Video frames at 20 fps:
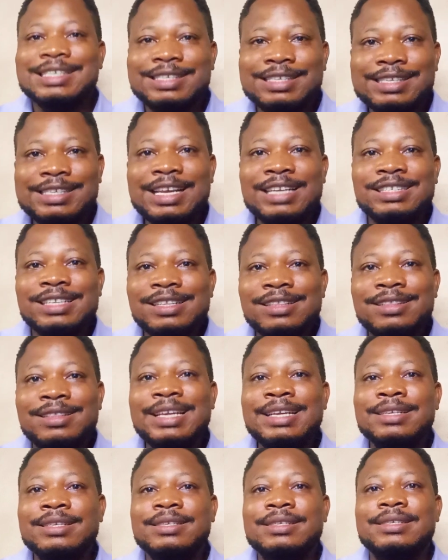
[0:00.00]
Certain
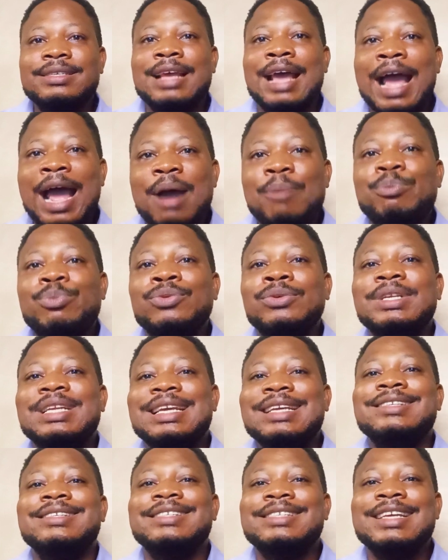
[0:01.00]
things
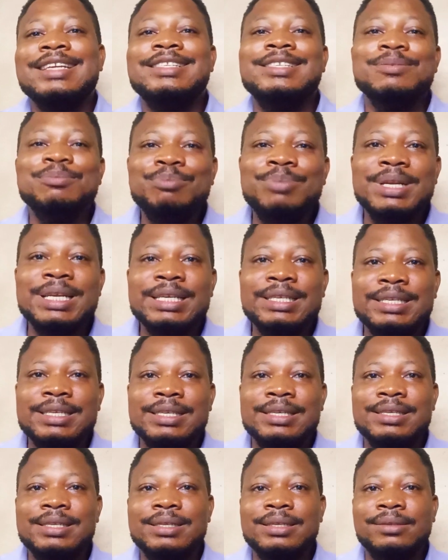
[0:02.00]
happen in certain
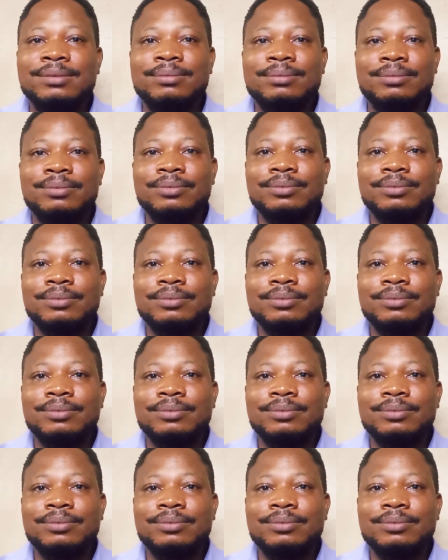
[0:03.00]
places